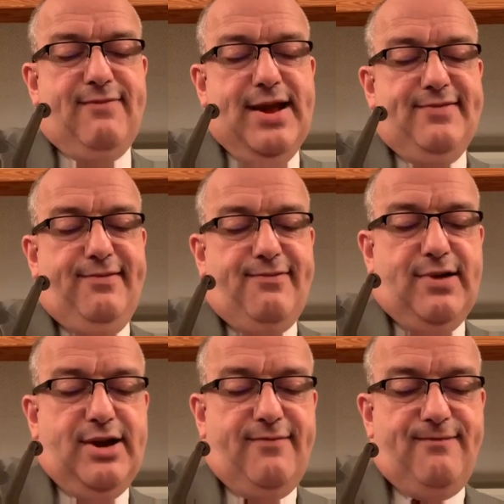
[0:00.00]
Revelation
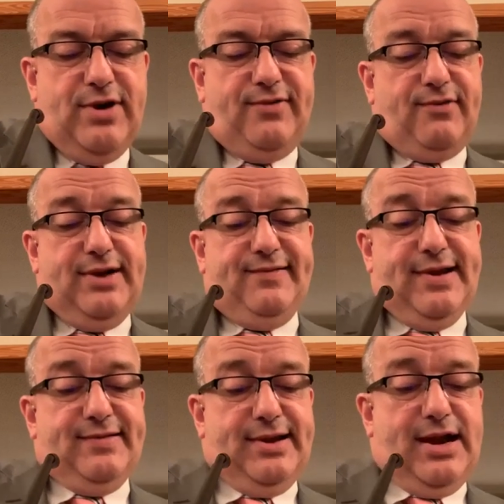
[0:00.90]
12 and verse 3
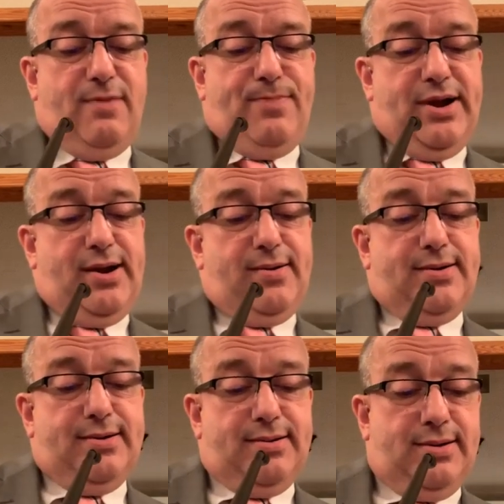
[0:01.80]
says, "And there
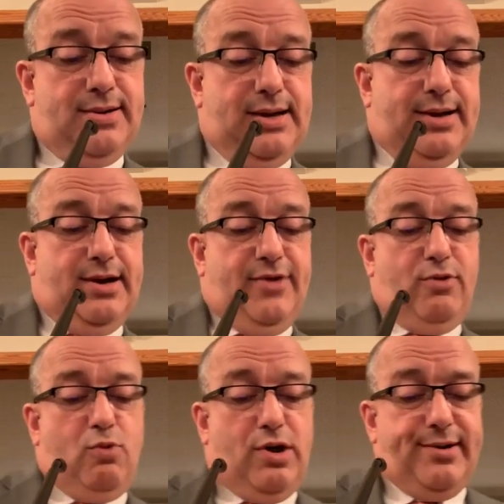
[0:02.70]
appeared
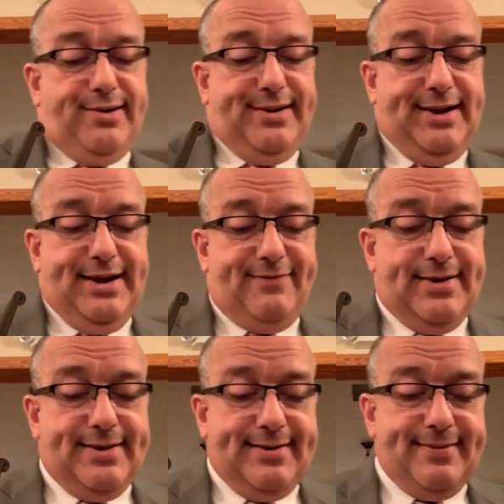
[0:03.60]
another wonder in
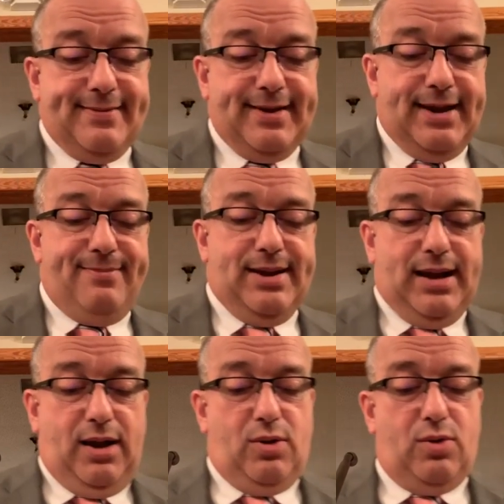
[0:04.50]
heaven, and
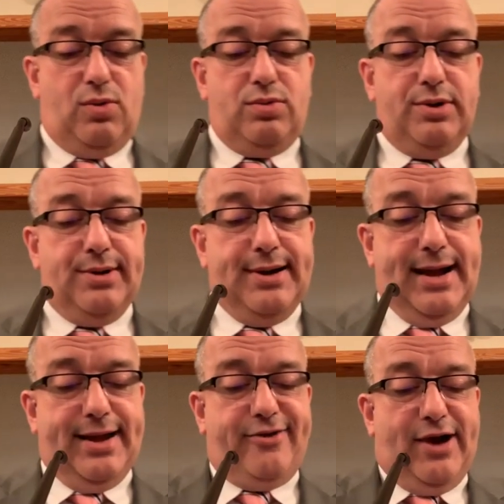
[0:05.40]
behold,
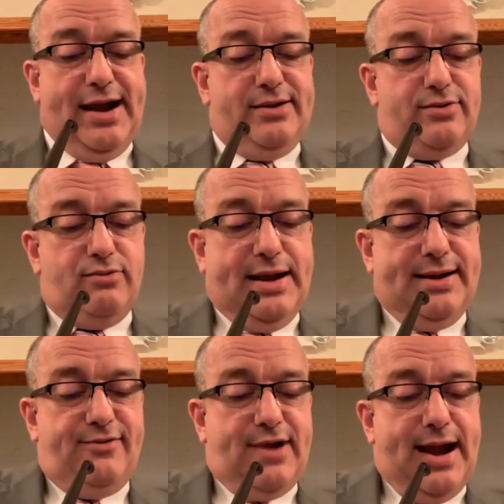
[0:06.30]
a great
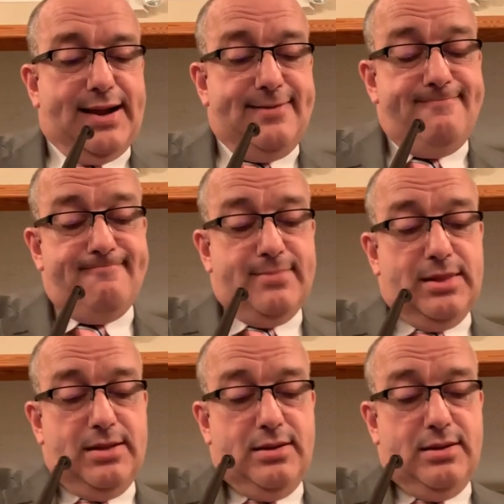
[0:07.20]
red dragon,